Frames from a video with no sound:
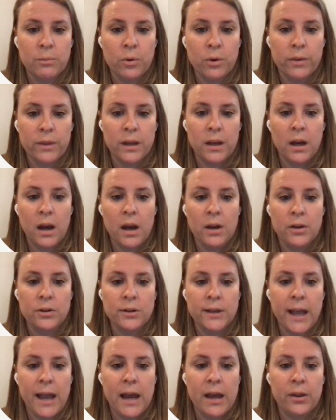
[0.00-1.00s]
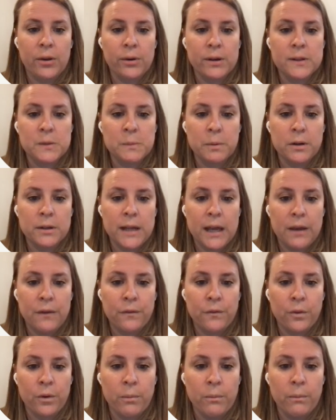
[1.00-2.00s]
to more than 100 calories per day
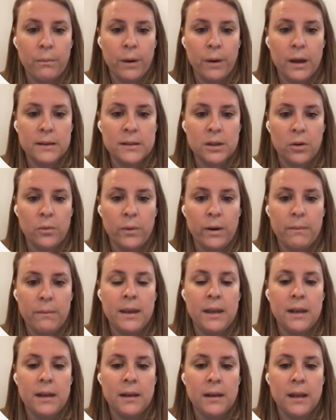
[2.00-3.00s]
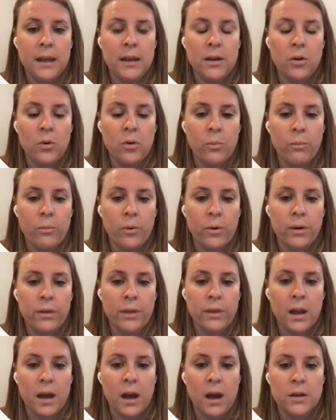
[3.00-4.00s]
for adult women and no more
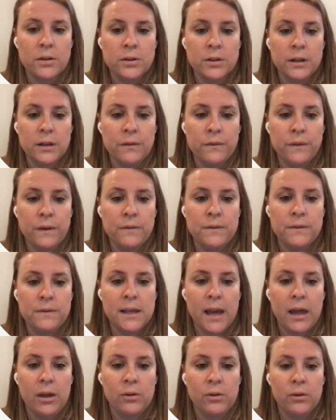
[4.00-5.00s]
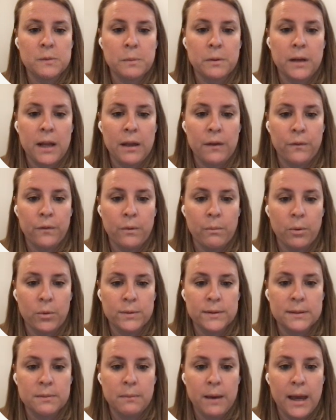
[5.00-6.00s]
than 150 calories per day for
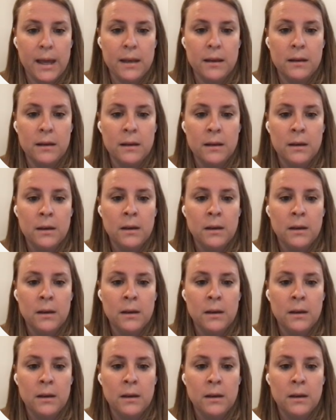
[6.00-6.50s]
most men.